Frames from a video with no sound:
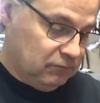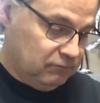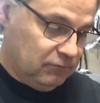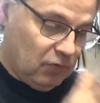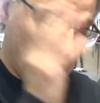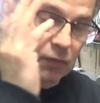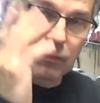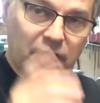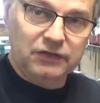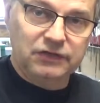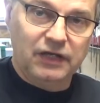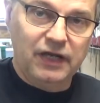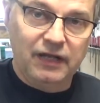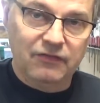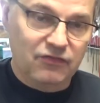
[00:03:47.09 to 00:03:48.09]
a whole bunch
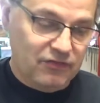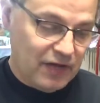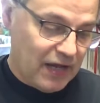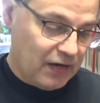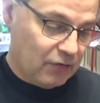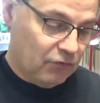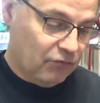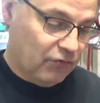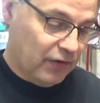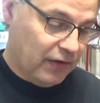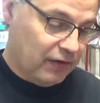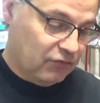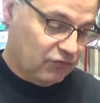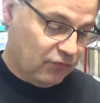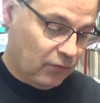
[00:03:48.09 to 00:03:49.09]
of headstock
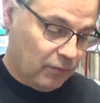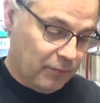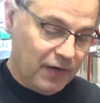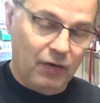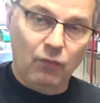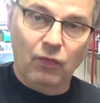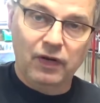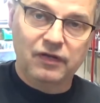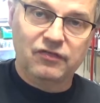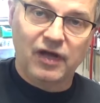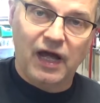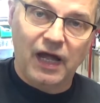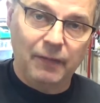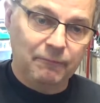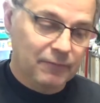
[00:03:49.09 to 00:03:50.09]
overlays for me at one
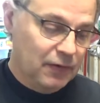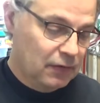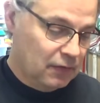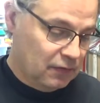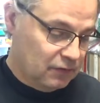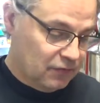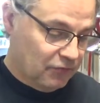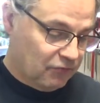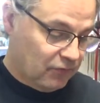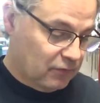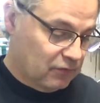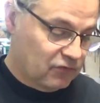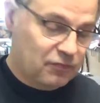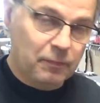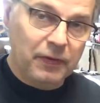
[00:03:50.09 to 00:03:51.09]
time,
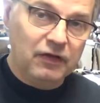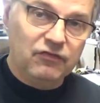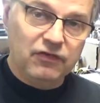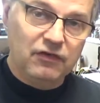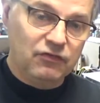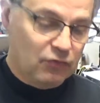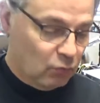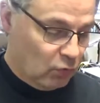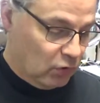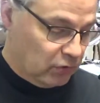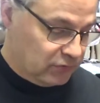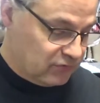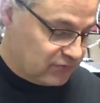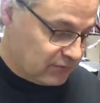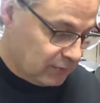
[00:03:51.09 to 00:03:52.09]
different species of
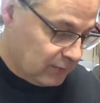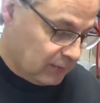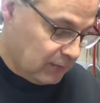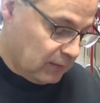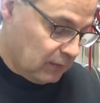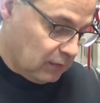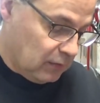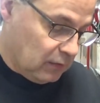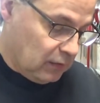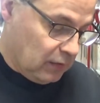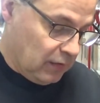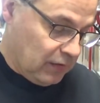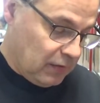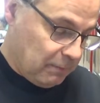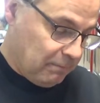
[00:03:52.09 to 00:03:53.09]
woods,
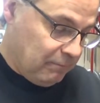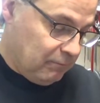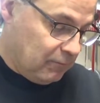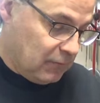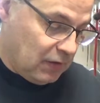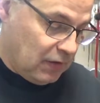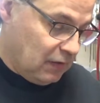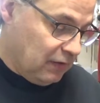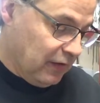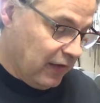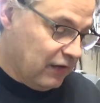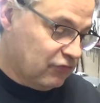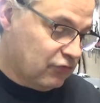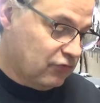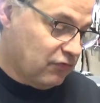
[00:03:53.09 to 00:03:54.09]
and he, he
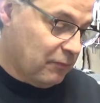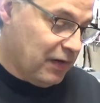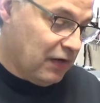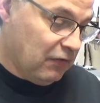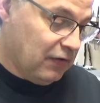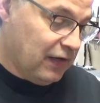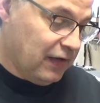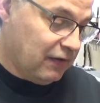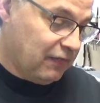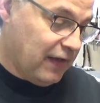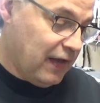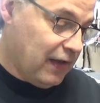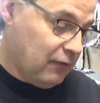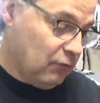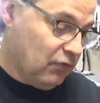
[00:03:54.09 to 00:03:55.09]
lasers them out like
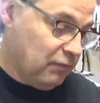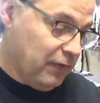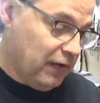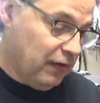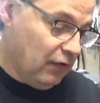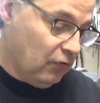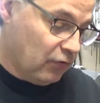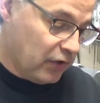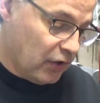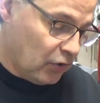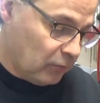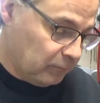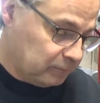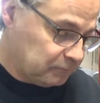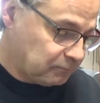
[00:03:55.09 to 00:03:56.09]
that with my
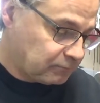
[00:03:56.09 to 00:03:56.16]
logo.